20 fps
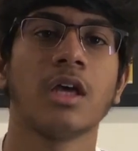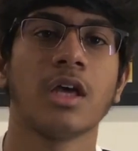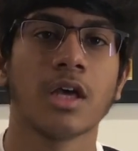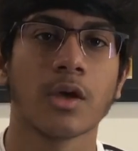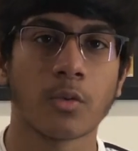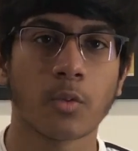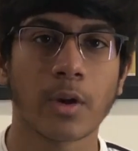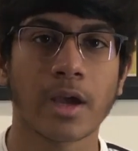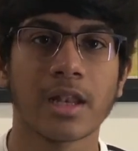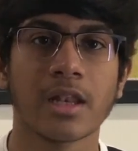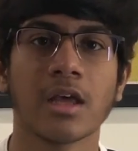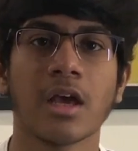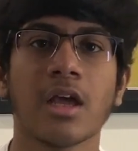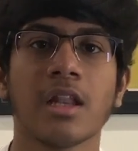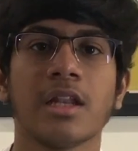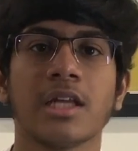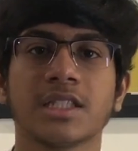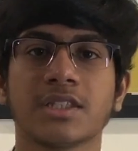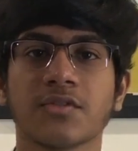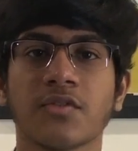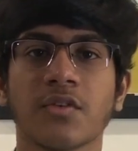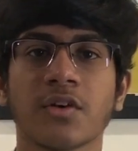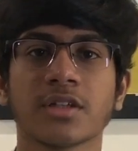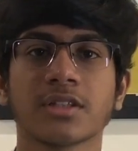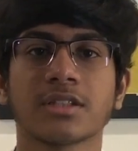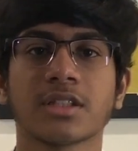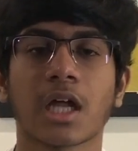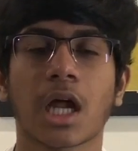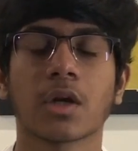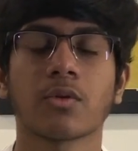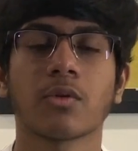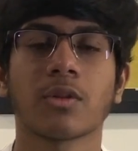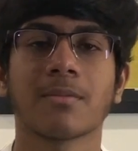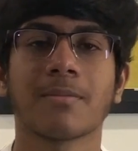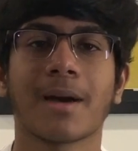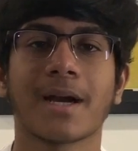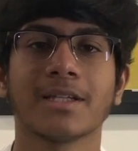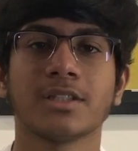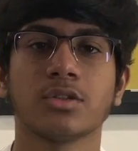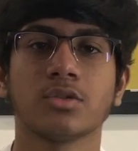Well, let's first start with
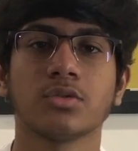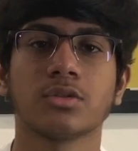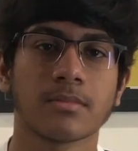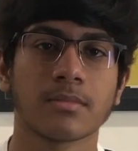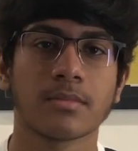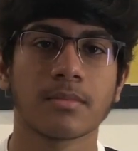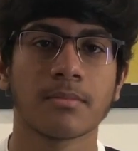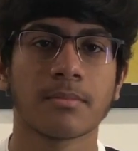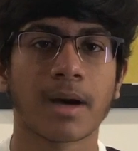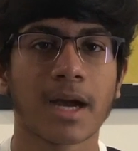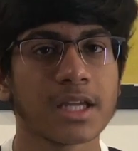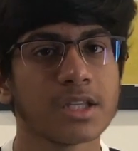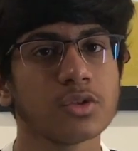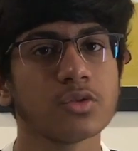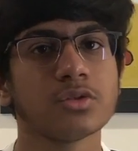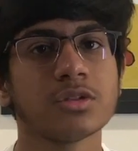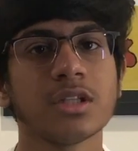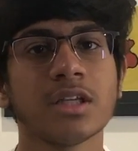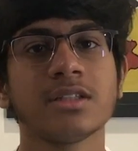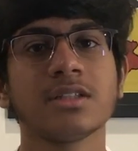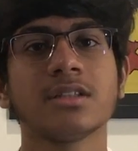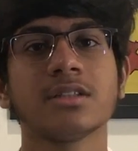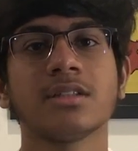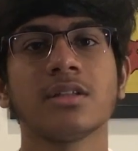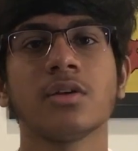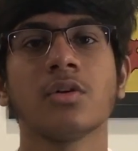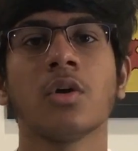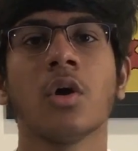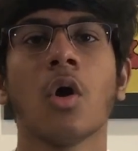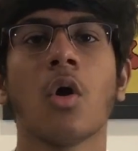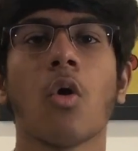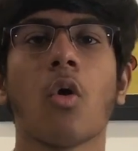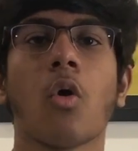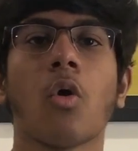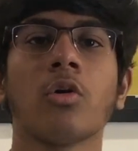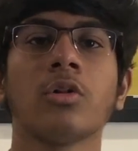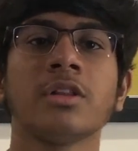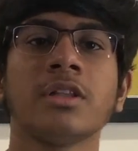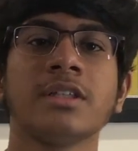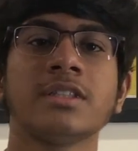Byju's. Byju's teaches you
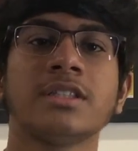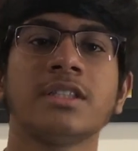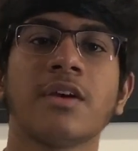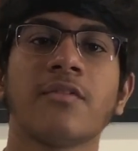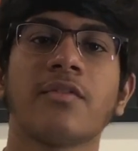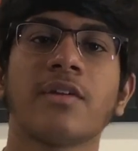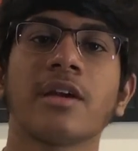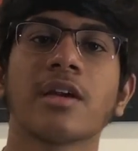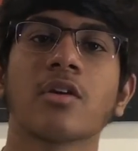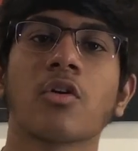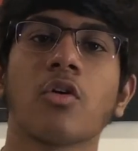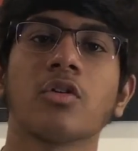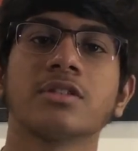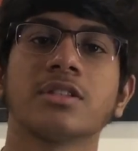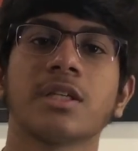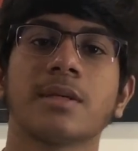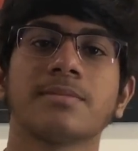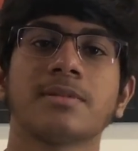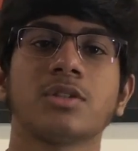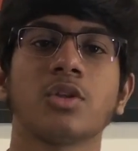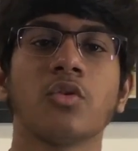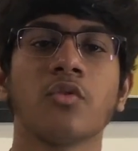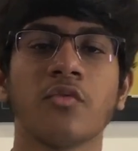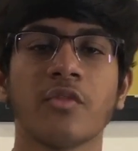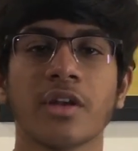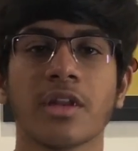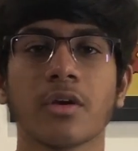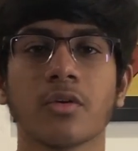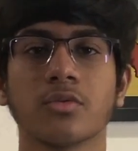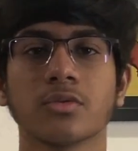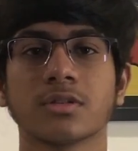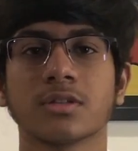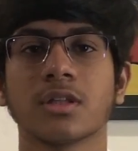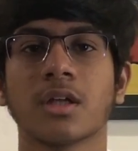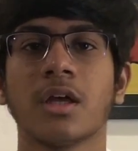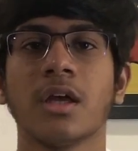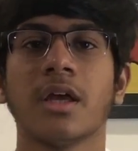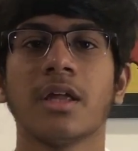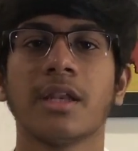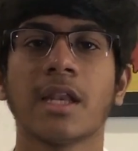all these different concepts through videos.
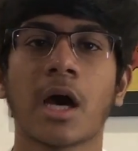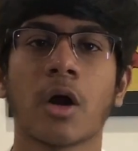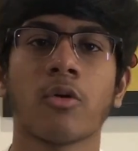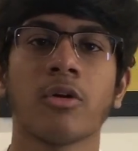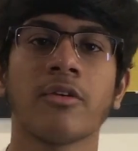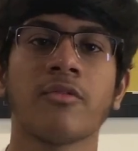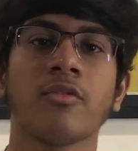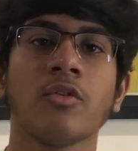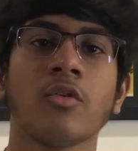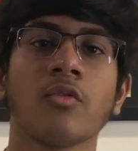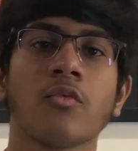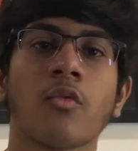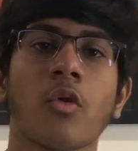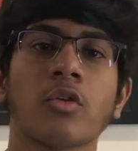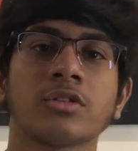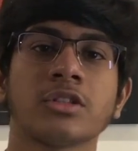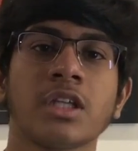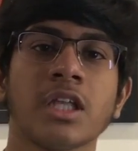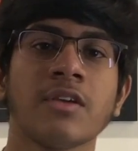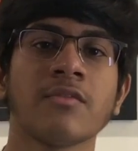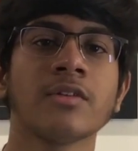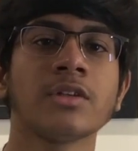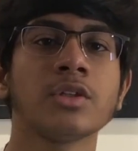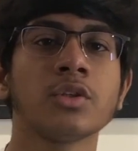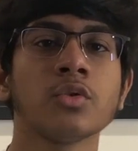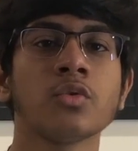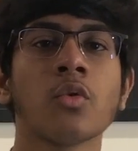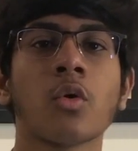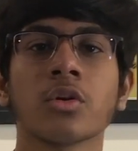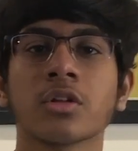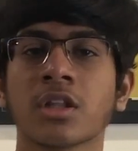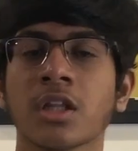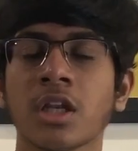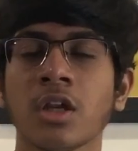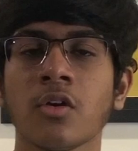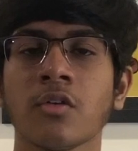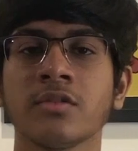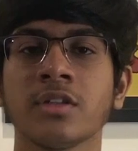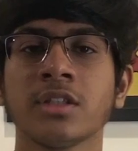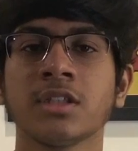Now, if you've watched even 2 or 3
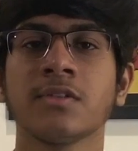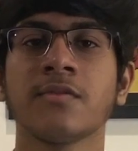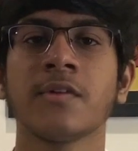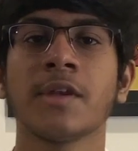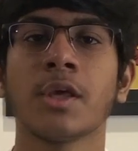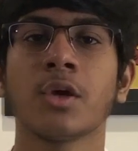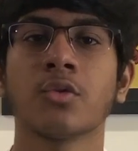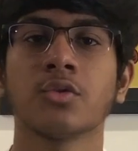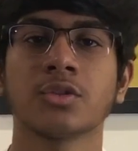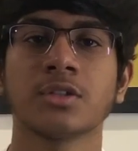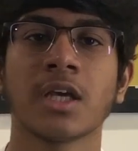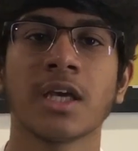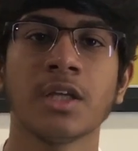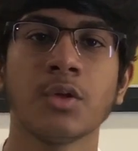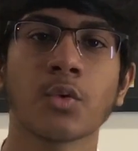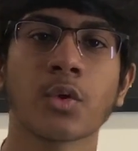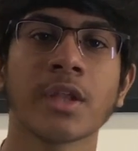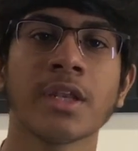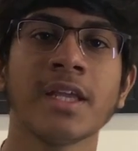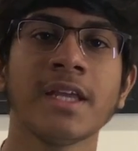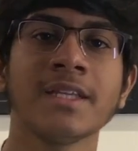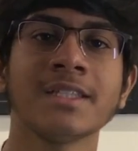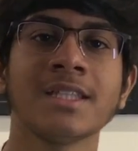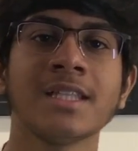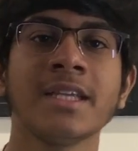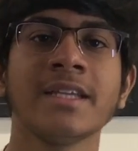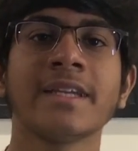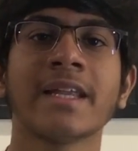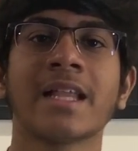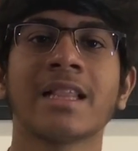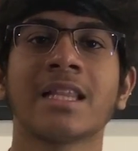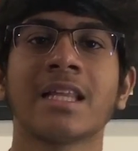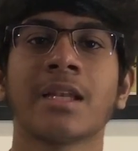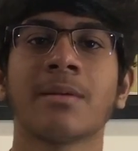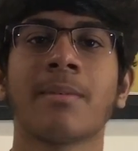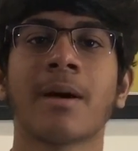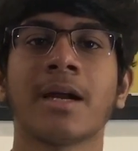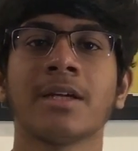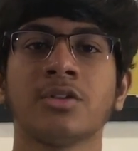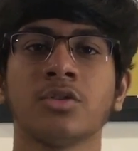of these videos, you can easily tell that
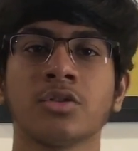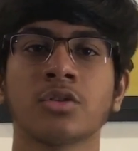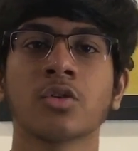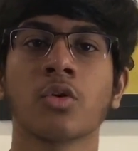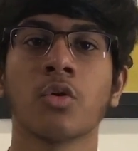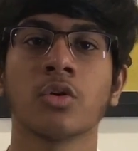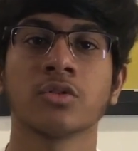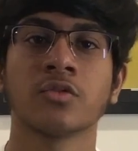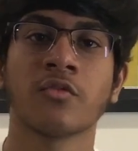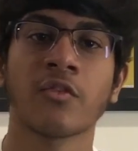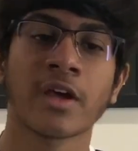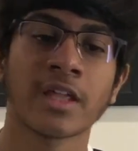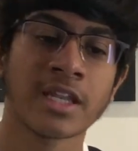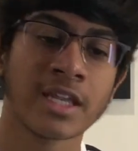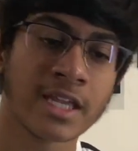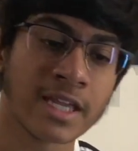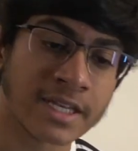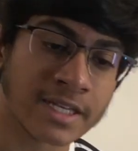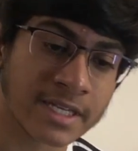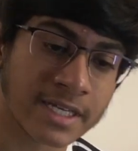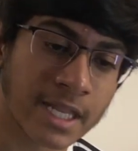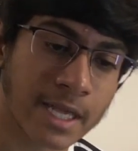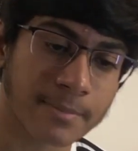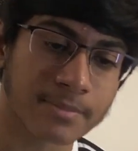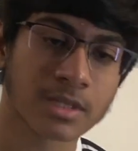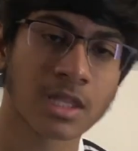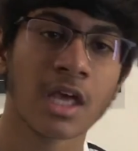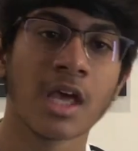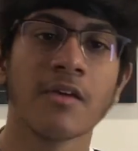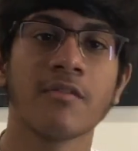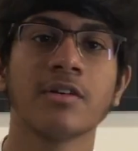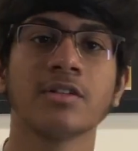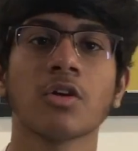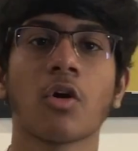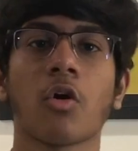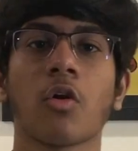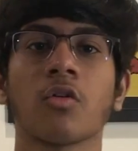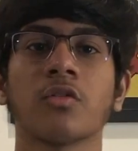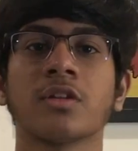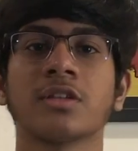Byju's goes very in depth with
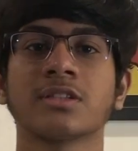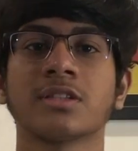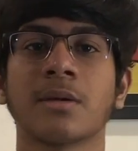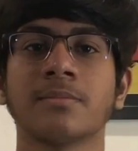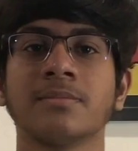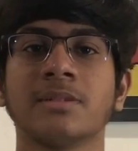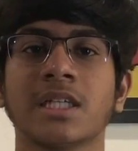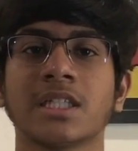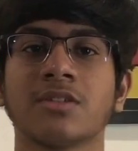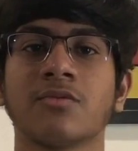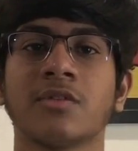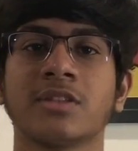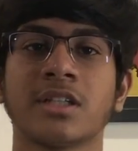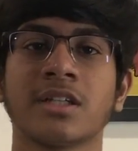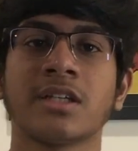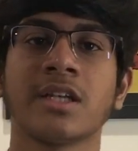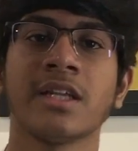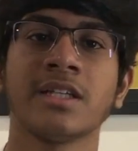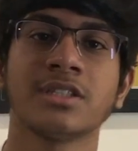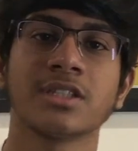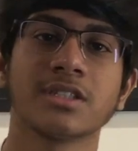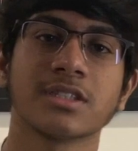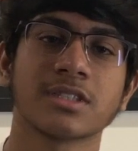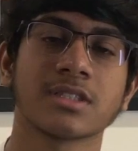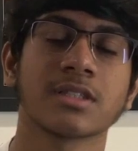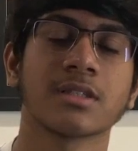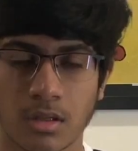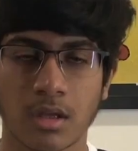all of the subjects which it teaches.